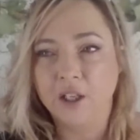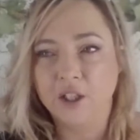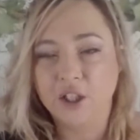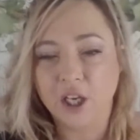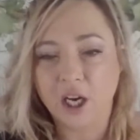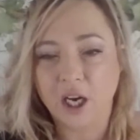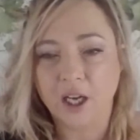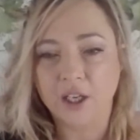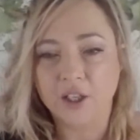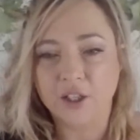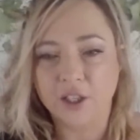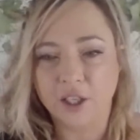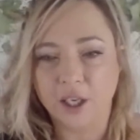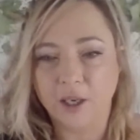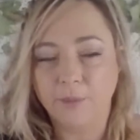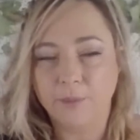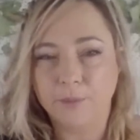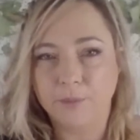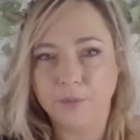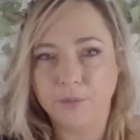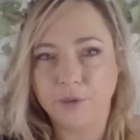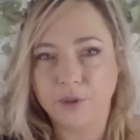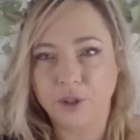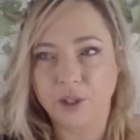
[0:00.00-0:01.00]
charge
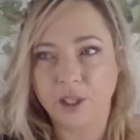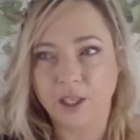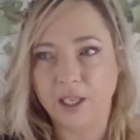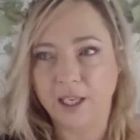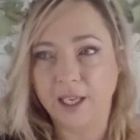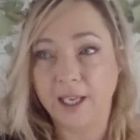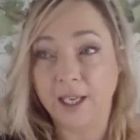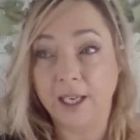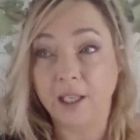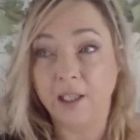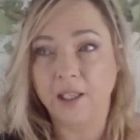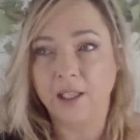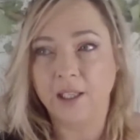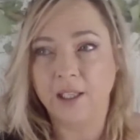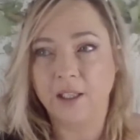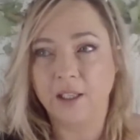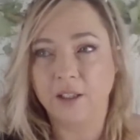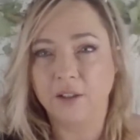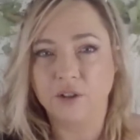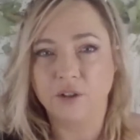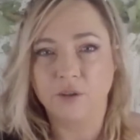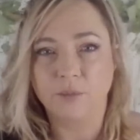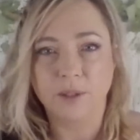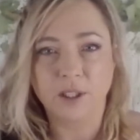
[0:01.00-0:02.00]
up, to get a
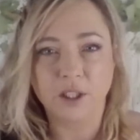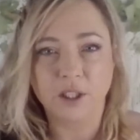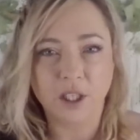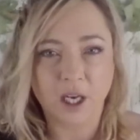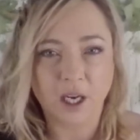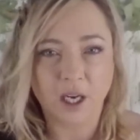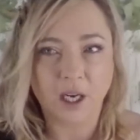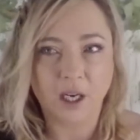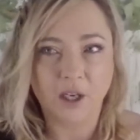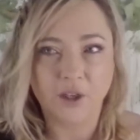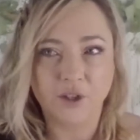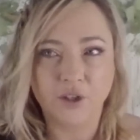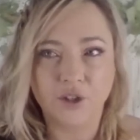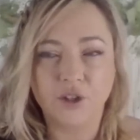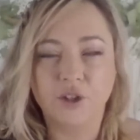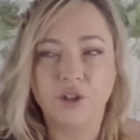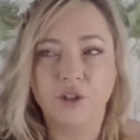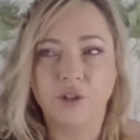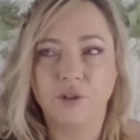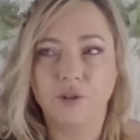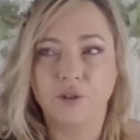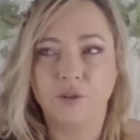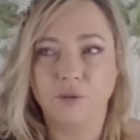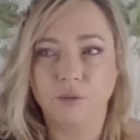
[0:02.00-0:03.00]
healing, to be
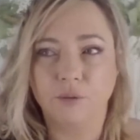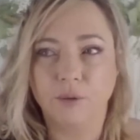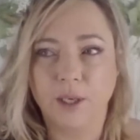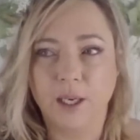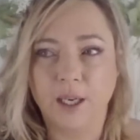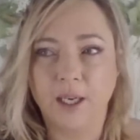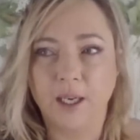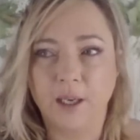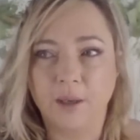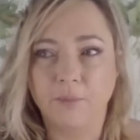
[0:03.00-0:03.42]
charged, to